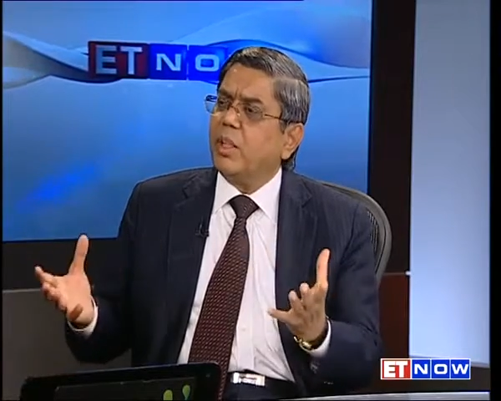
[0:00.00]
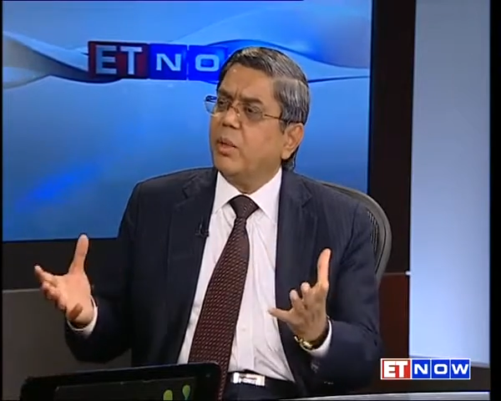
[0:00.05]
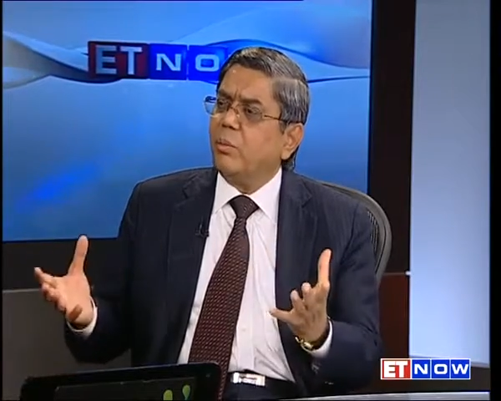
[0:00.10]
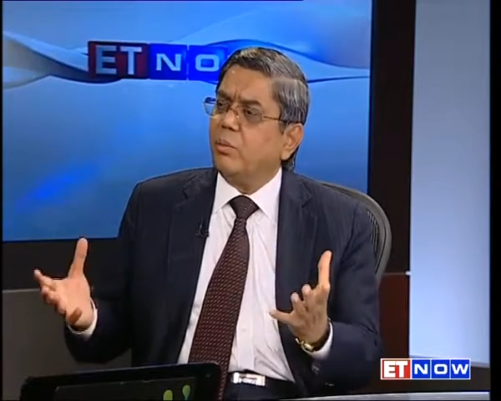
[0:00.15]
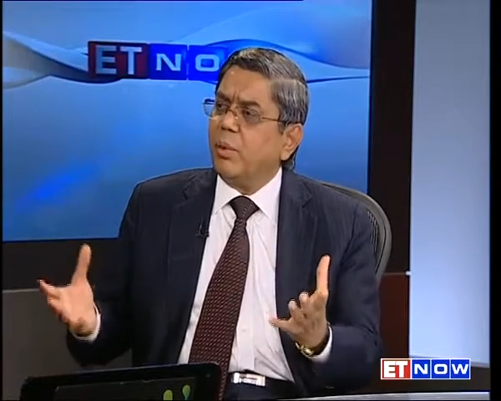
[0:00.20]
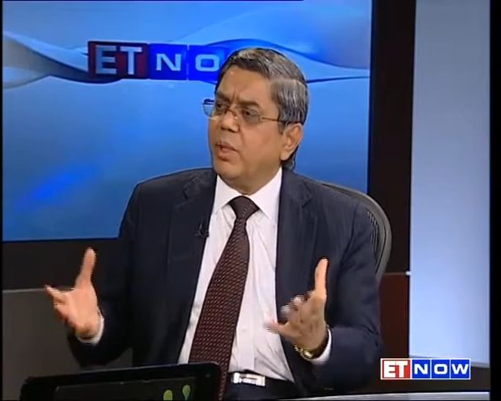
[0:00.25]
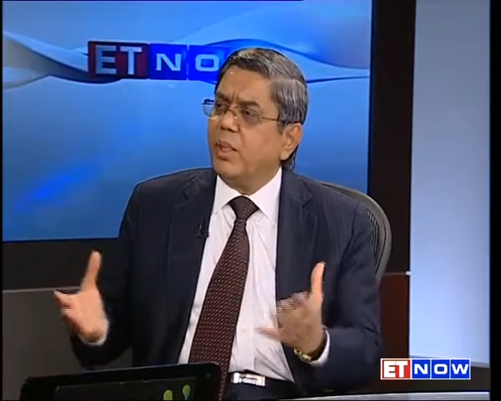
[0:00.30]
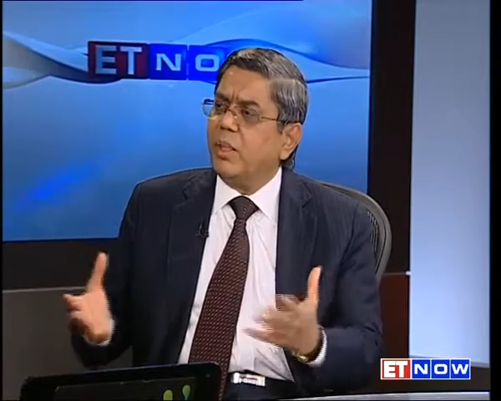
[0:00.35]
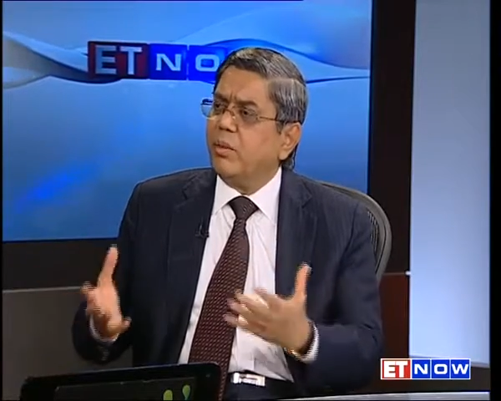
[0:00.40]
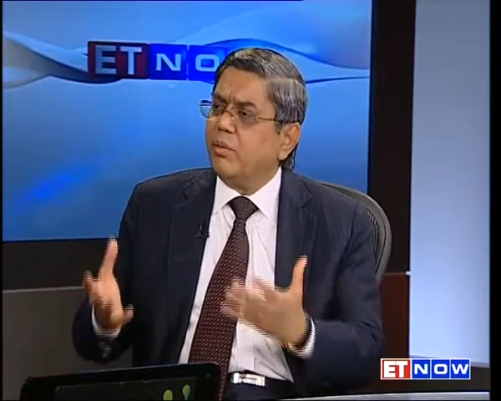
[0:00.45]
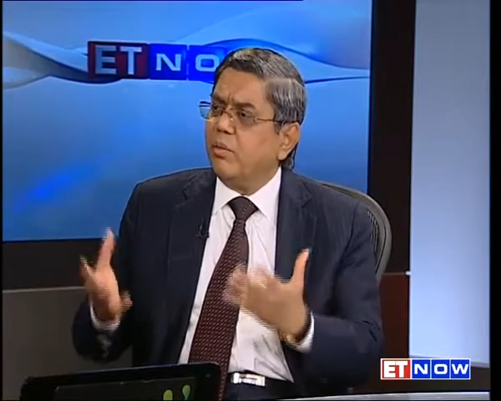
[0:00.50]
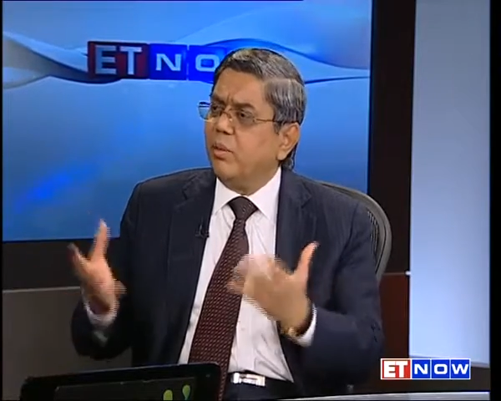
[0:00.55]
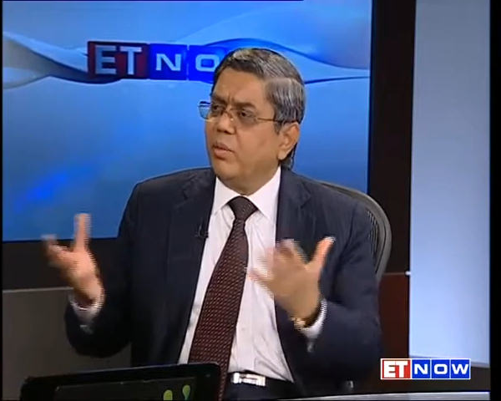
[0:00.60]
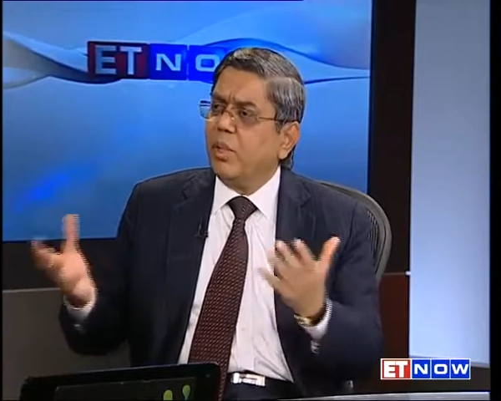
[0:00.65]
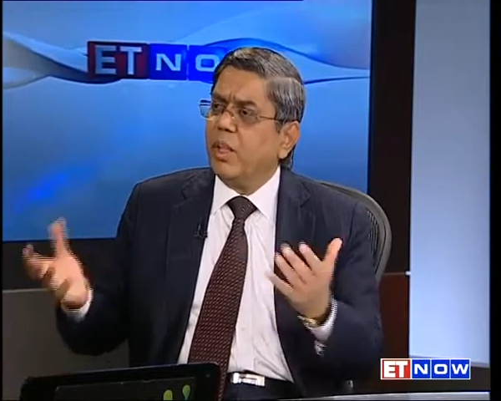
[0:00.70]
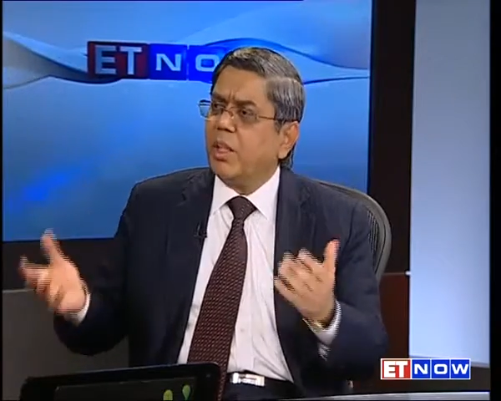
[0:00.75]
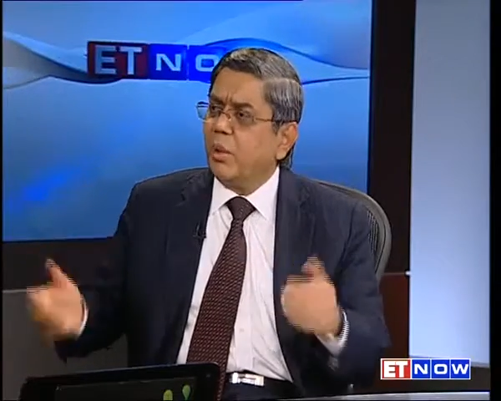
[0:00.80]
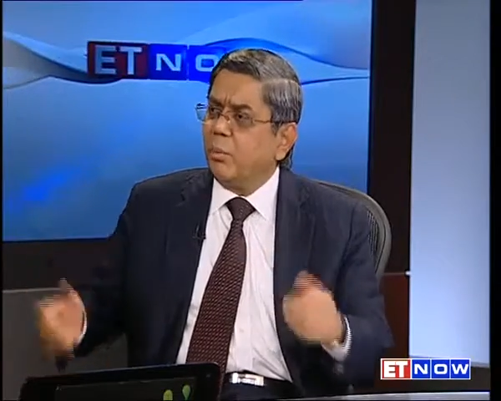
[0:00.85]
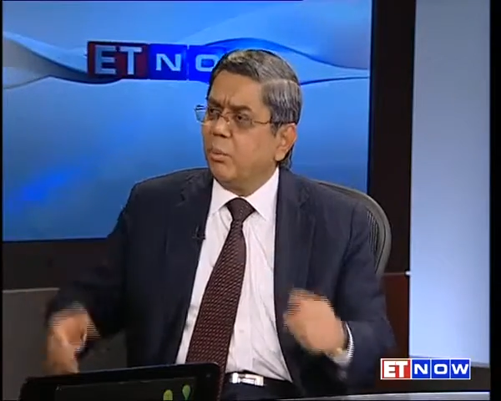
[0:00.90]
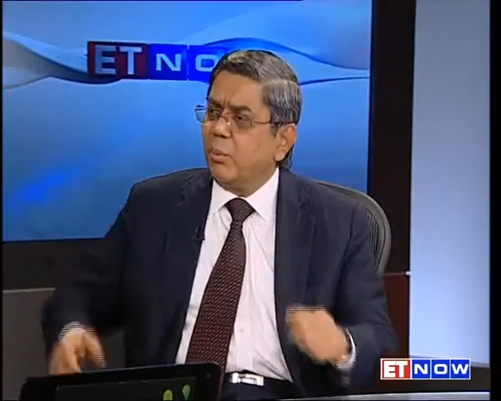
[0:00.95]
complete, we
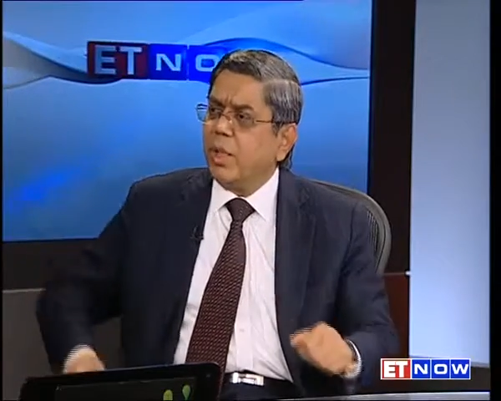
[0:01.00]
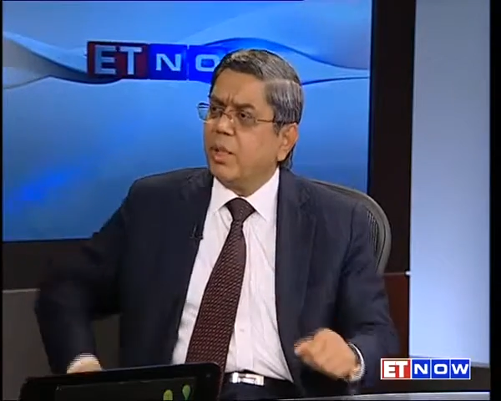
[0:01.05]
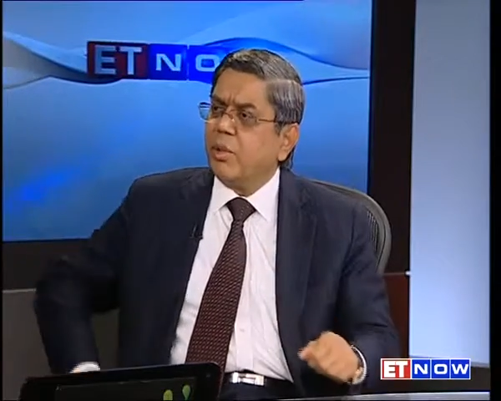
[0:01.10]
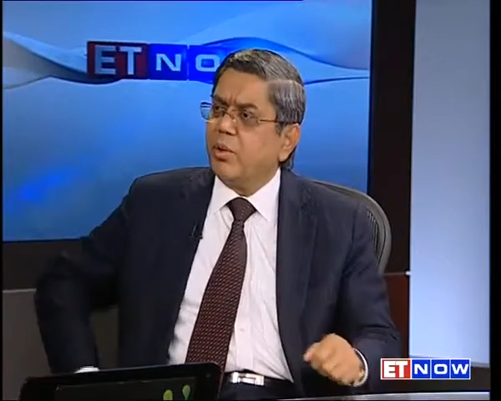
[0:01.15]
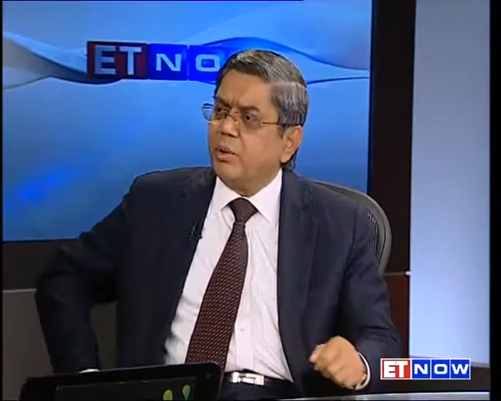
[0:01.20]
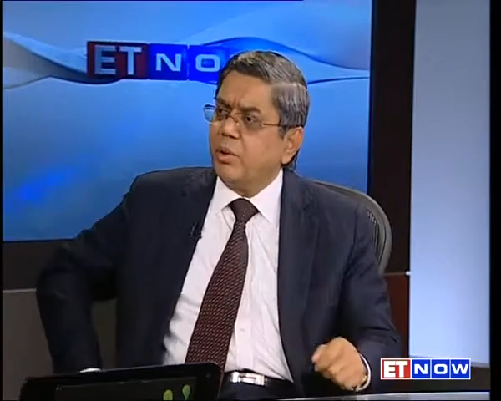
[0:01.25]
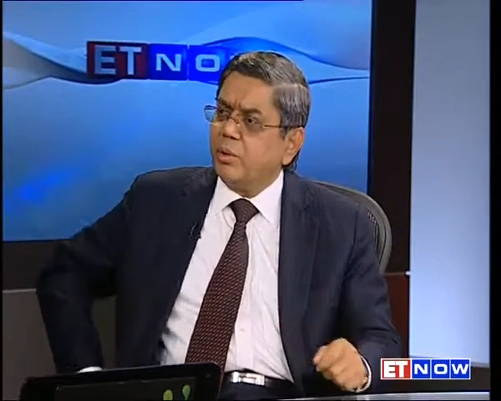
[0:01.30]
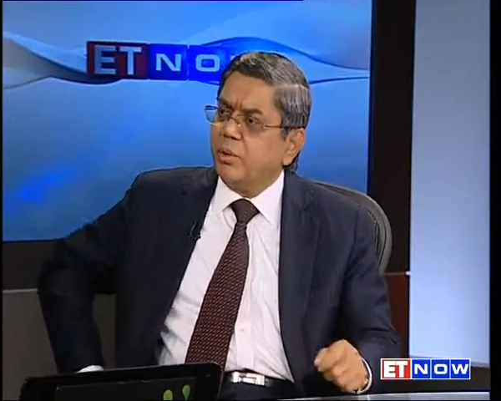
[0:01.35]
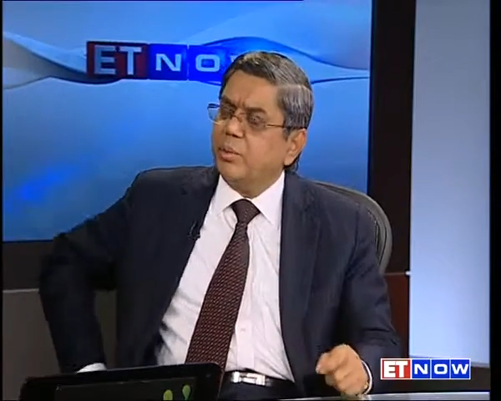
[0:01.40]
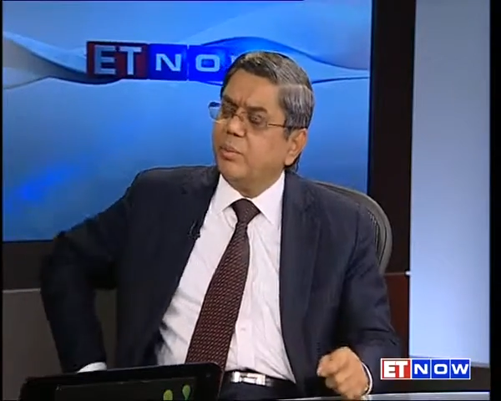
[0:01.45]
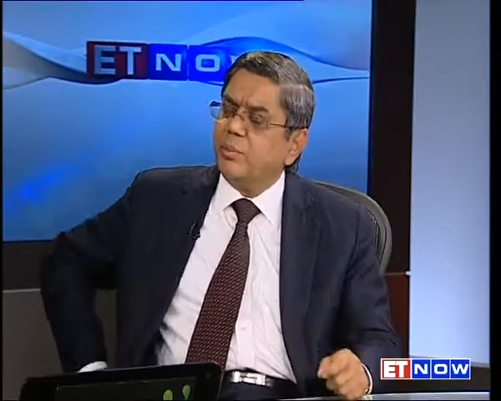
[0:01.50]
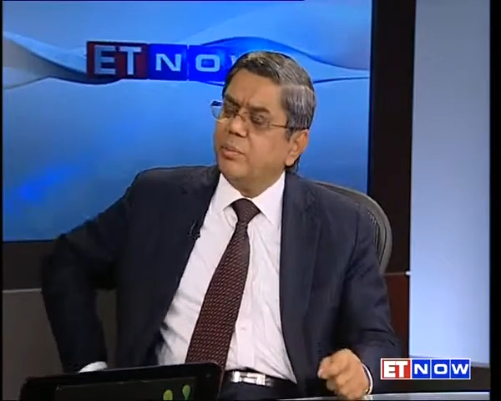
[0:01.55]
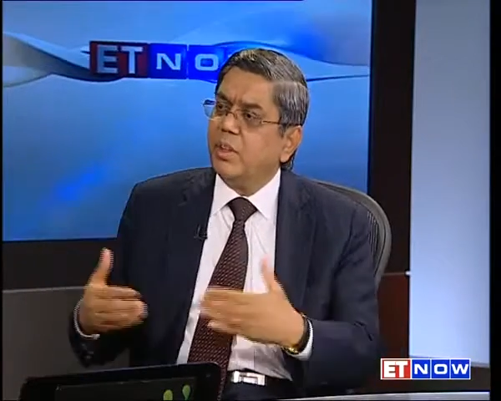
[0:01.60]
will come back to you.